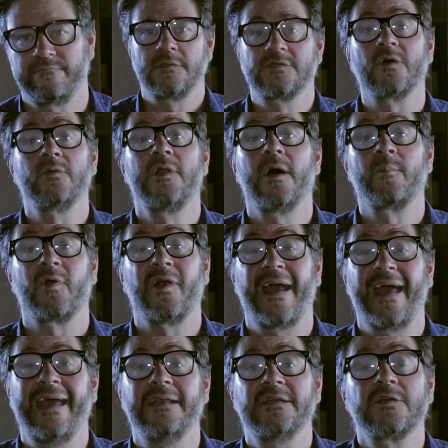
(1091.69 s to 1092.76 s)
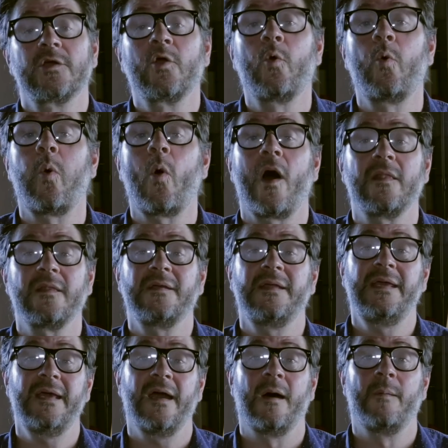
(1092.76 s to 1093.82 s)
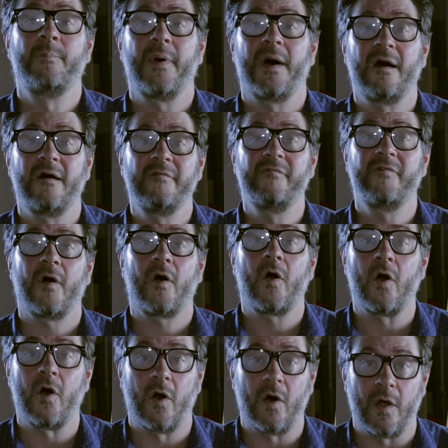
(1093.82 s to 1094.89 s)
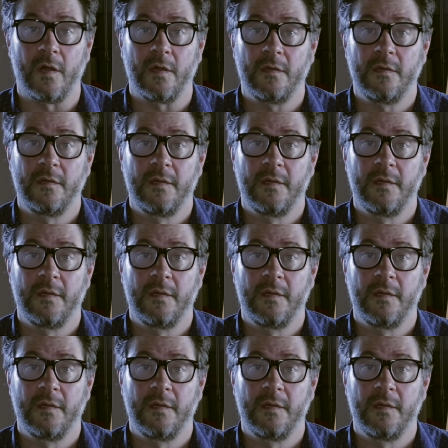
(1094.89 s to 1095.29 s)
So number 8, quality above all.